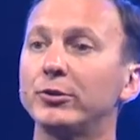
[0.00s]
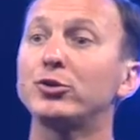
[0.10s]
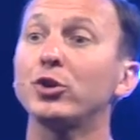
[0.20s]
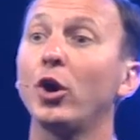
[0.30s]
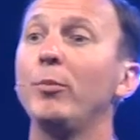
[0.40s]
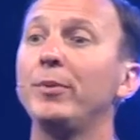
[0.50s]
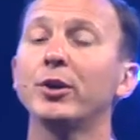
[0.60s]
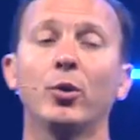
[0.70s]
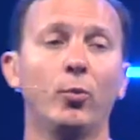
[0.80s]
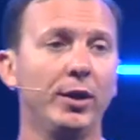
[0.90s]
Show me
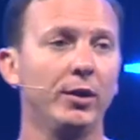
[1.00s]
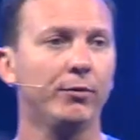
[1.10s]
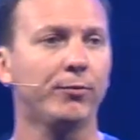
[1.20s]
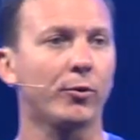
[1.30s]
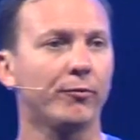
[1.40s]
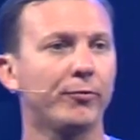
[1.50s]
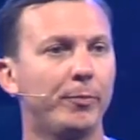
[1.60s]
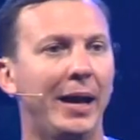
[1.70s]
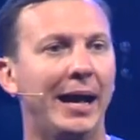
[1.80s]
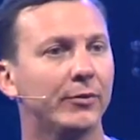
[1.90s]
your will for, for
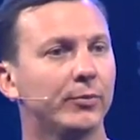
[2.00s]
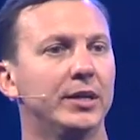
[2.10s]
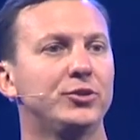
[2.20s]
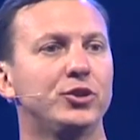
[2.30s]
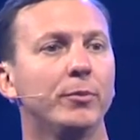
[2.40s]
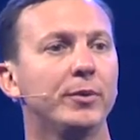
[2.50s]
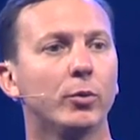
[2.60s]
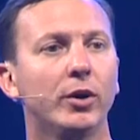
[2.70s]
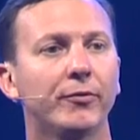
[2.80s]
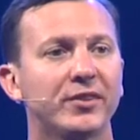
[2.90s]
pathway. Show me your
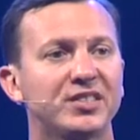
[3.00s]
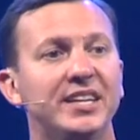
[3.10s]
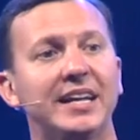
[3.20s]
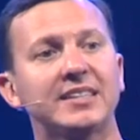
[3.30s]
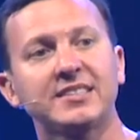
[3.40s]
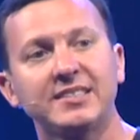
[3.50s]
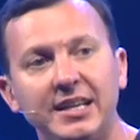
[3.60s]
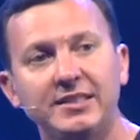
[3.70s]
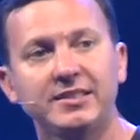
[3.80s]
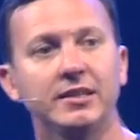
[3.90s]
will for this next
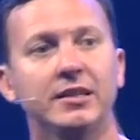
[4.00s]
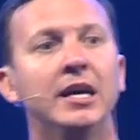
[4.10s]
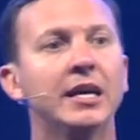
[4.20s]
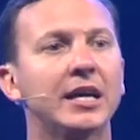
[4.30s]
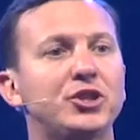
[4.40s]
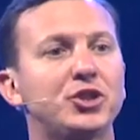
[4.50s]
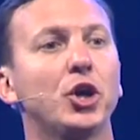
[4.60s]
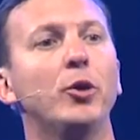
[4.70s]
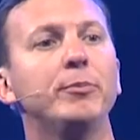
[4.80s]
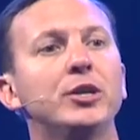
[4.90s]
season. God,
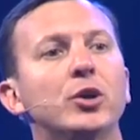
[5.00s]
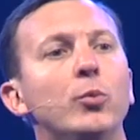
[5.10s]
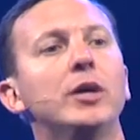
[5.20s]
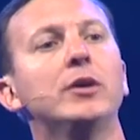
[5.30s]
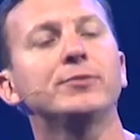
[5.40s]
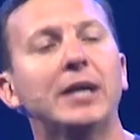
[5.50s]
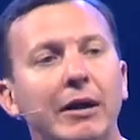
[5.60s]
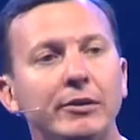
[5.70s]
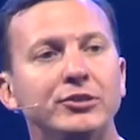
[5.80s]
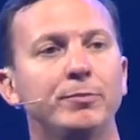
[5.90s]
show me your will for
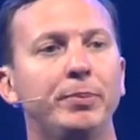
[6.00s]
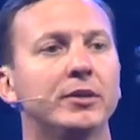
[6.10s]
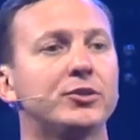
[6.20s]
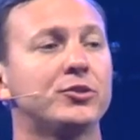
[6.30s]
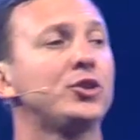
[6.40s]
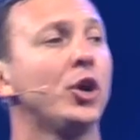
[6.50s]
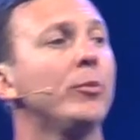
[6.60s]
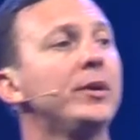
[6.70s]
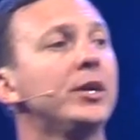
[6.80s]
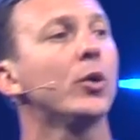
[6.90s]
how I should parent. Show
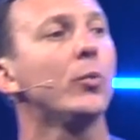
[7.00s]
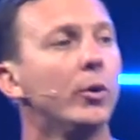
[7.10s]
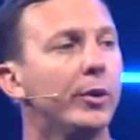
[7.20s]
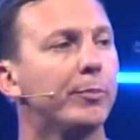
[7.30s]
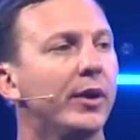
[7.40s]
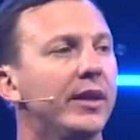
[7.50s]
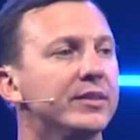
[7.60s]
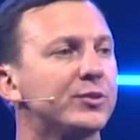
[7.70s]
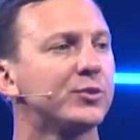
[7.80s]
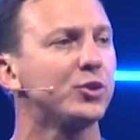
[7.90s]
me your will. We pray
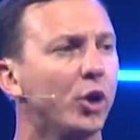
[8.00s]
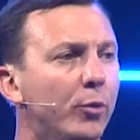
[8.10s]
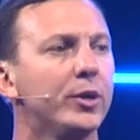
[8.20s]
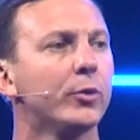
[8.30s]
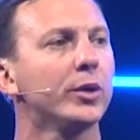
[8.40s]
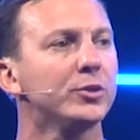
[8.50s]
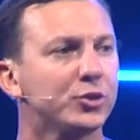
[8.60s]
this. Show me your will.